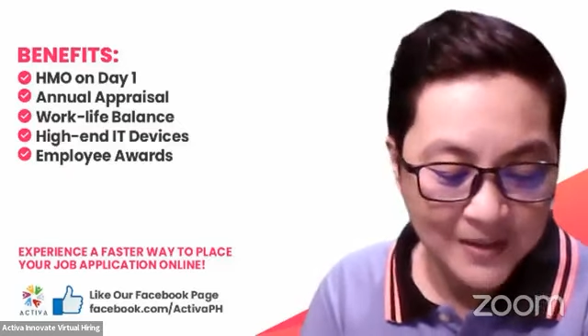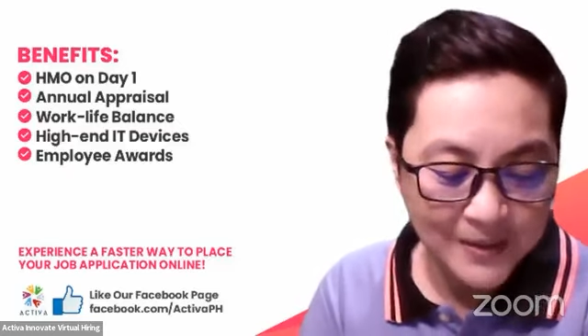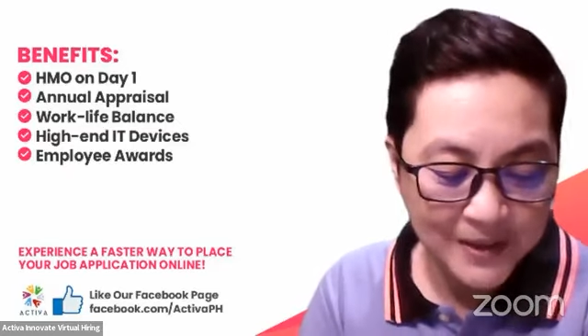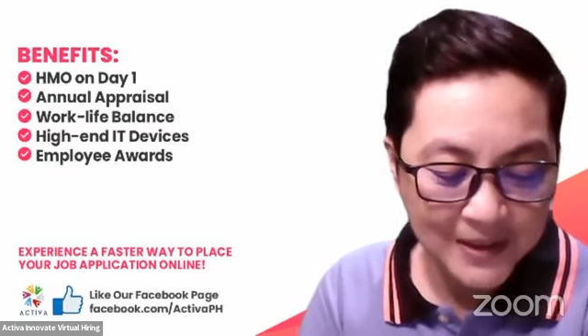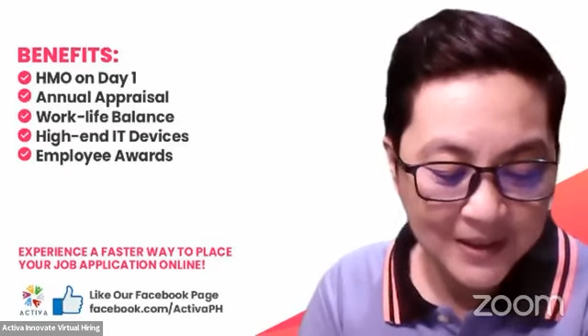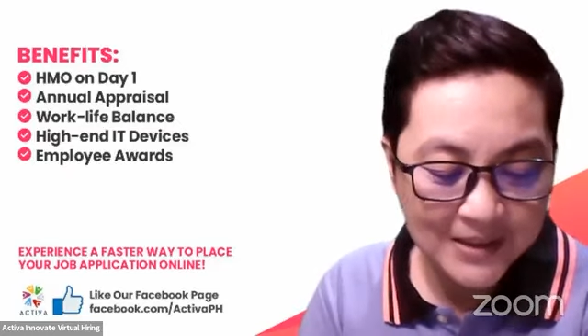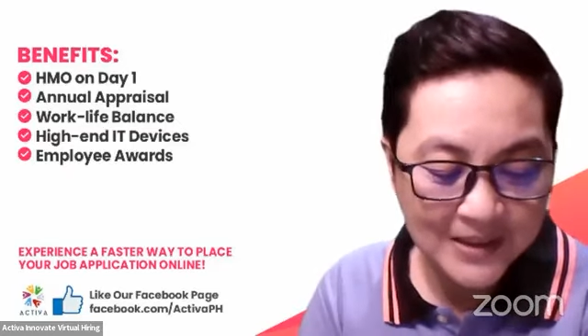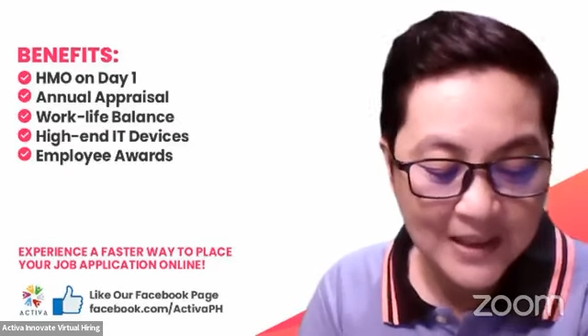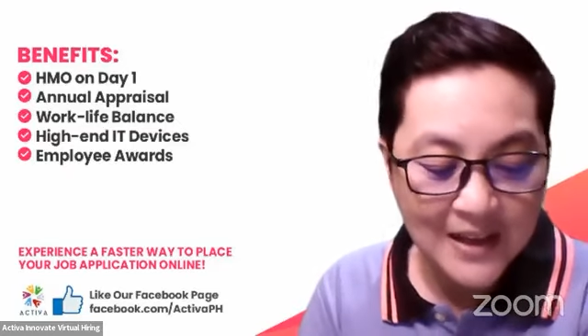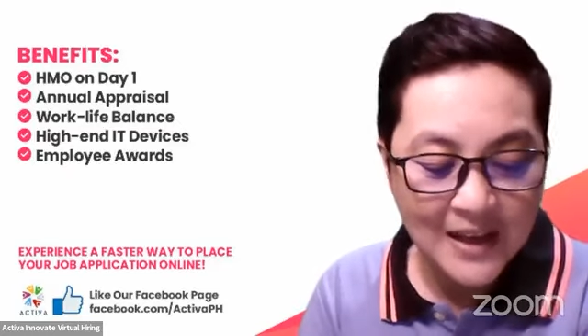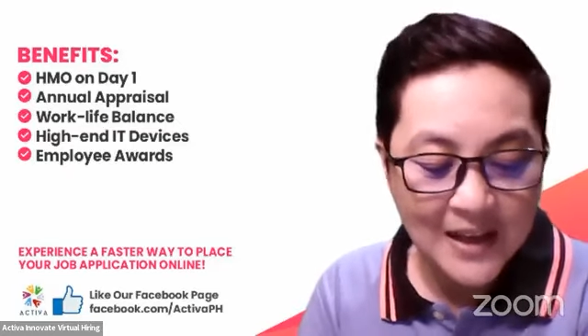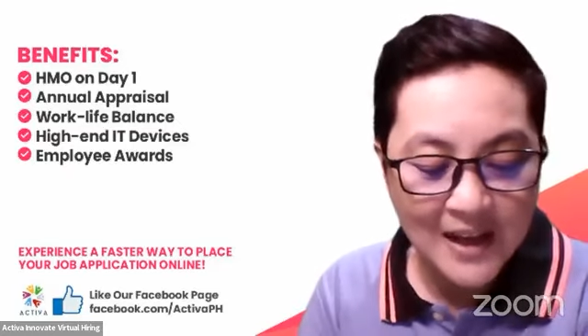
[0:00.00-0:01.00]
What else?
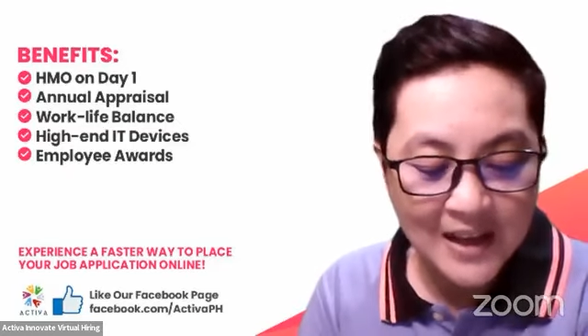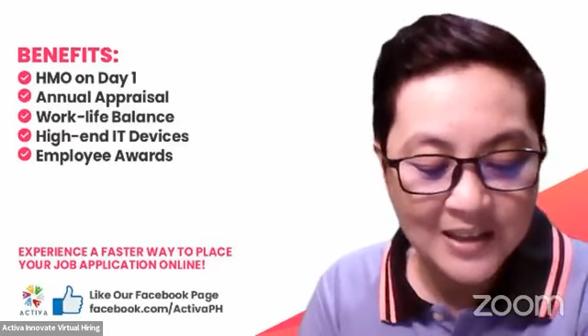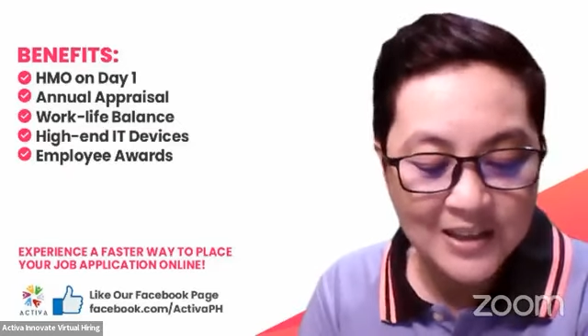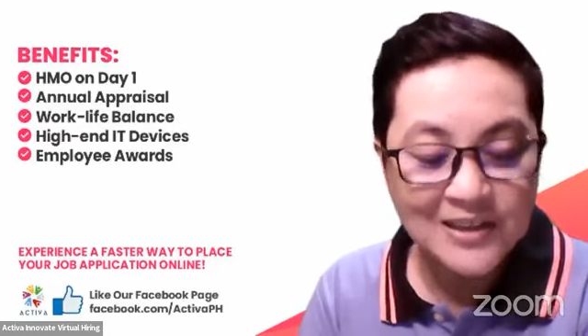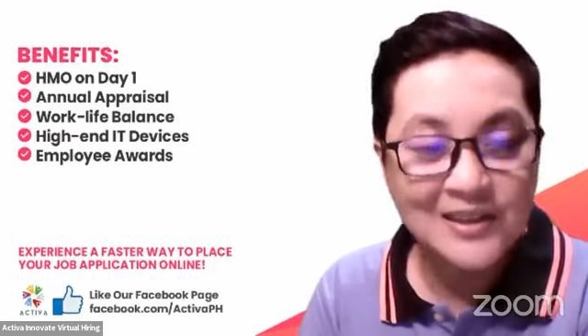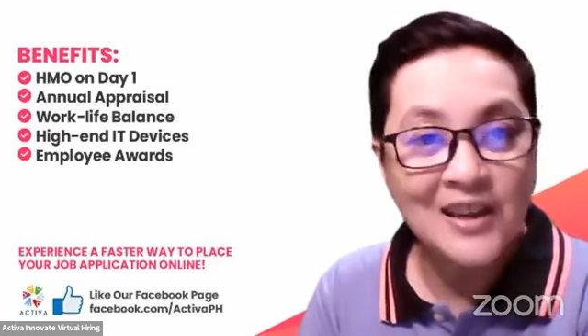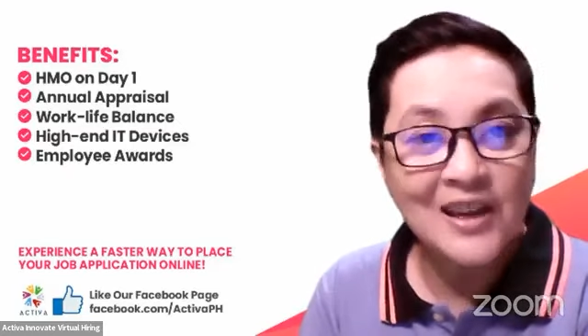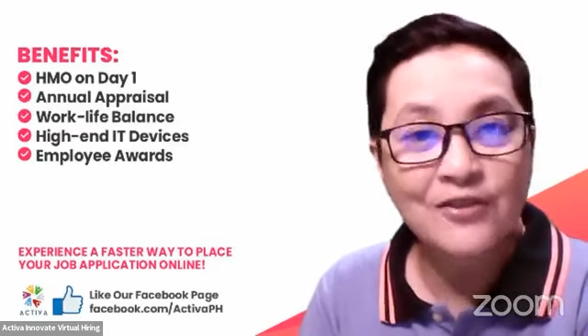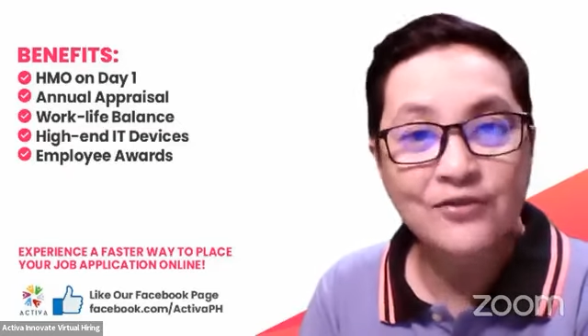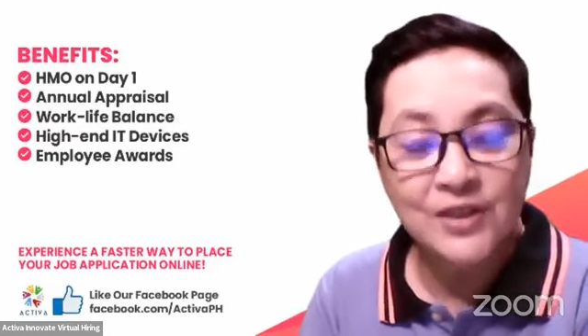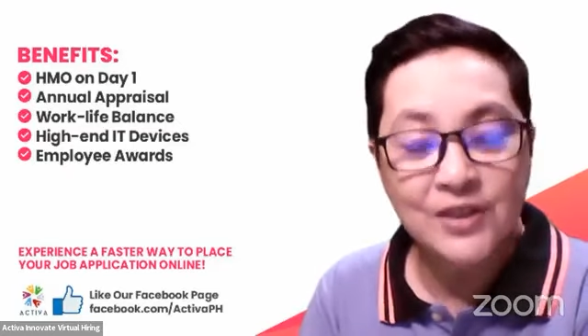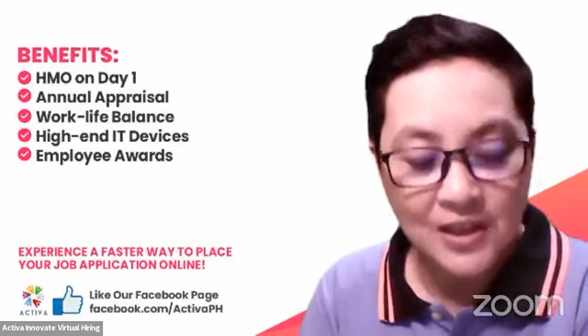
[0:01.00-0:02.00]
High
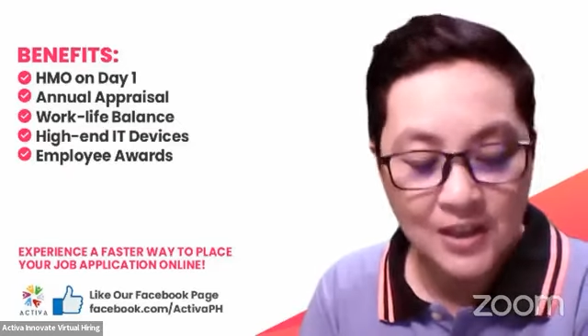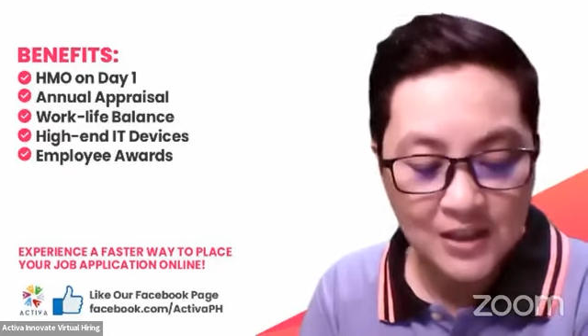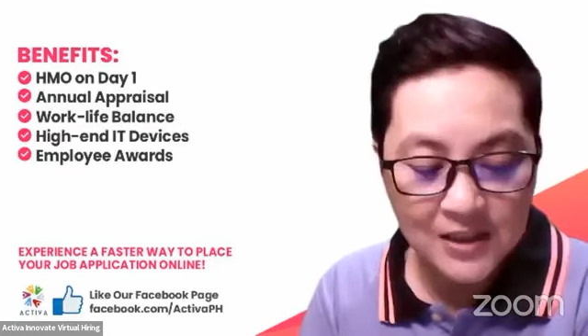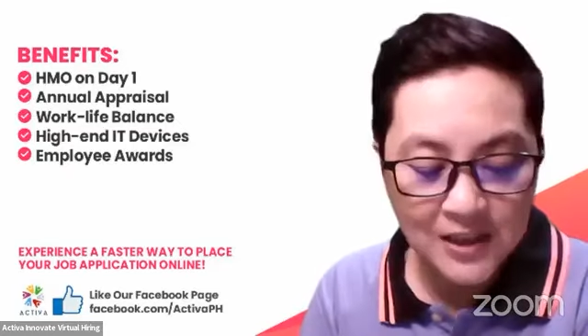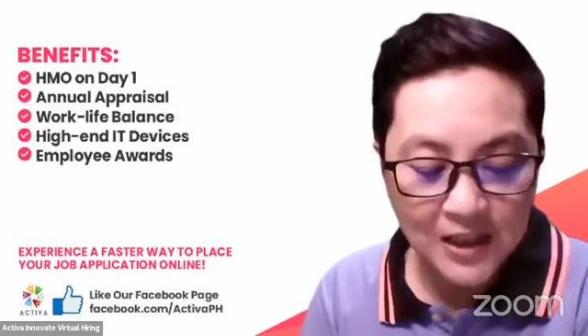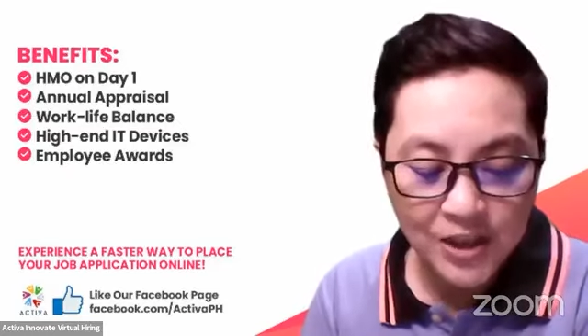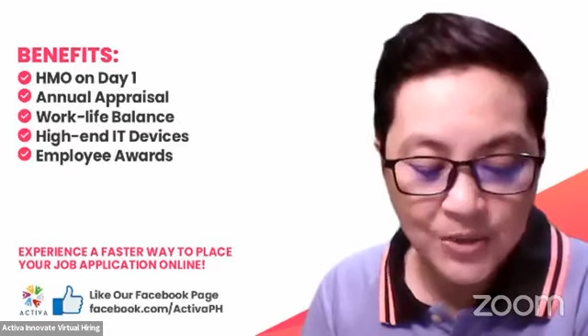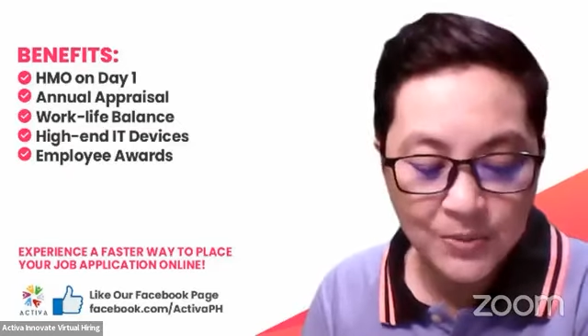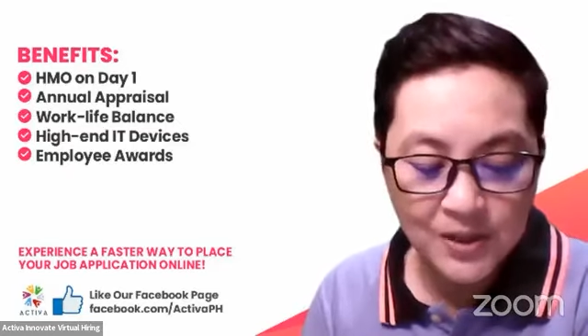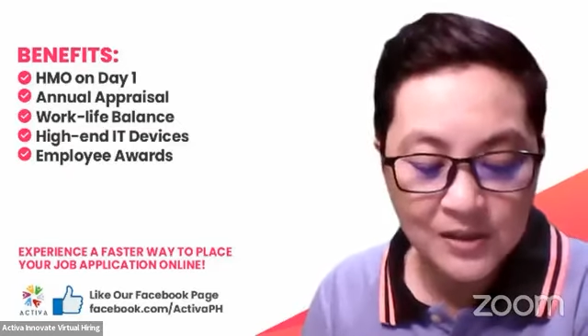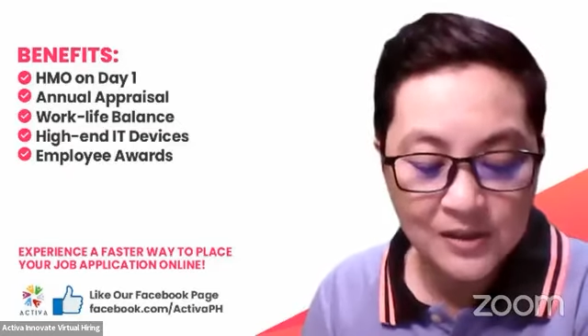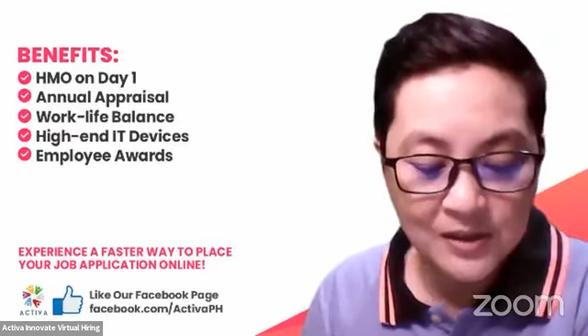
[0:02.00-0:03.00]
staff
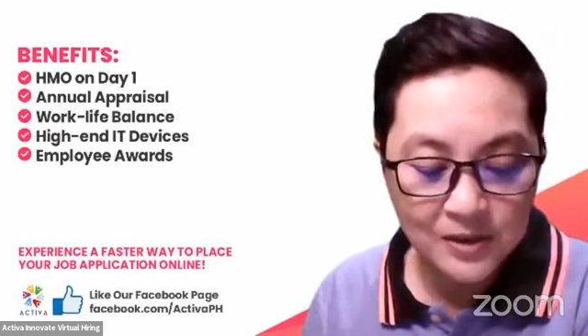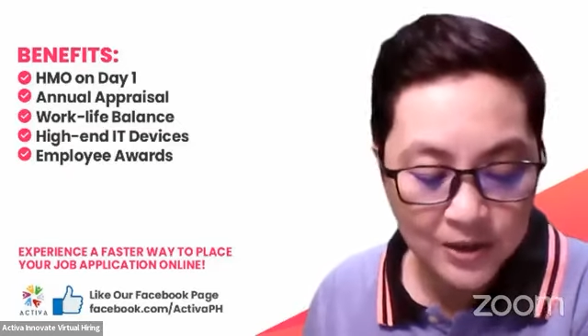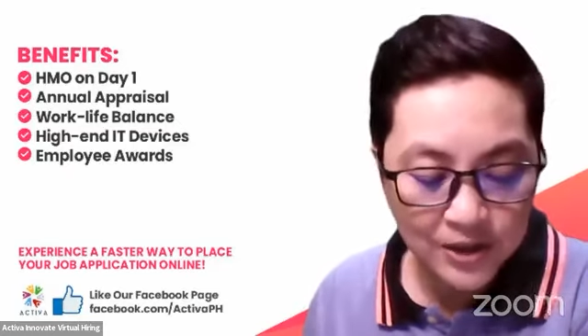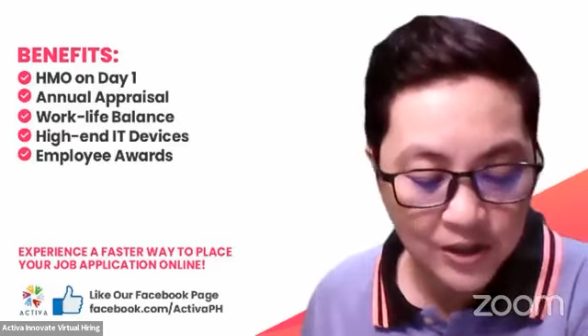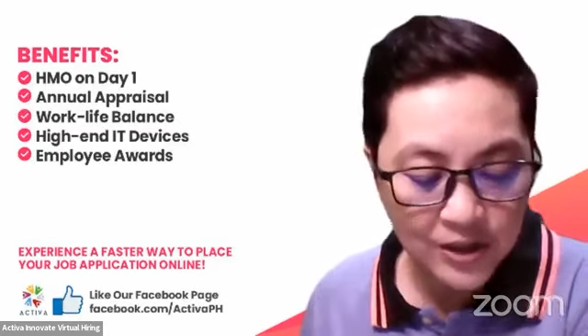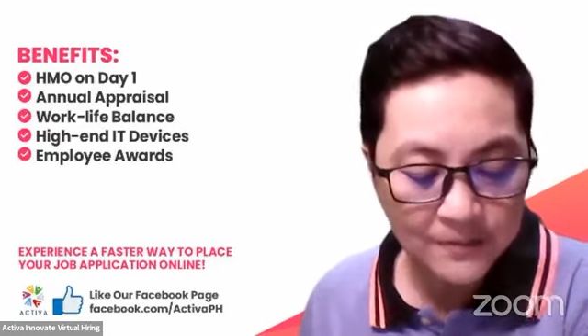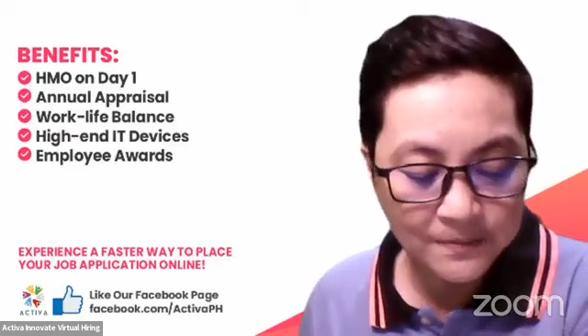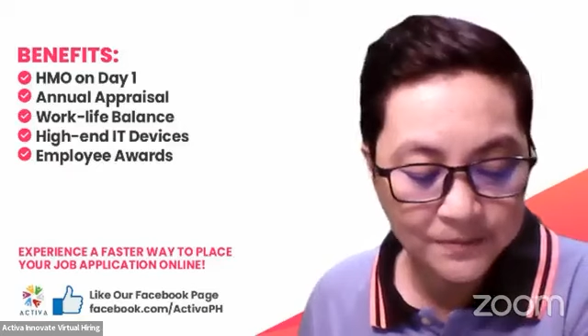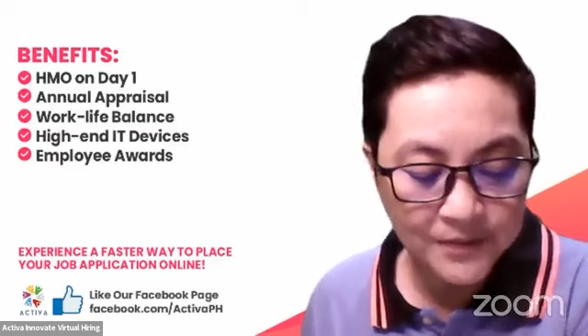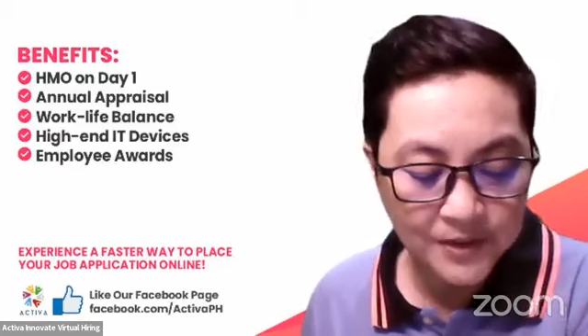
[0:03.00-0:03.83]
engagement culture,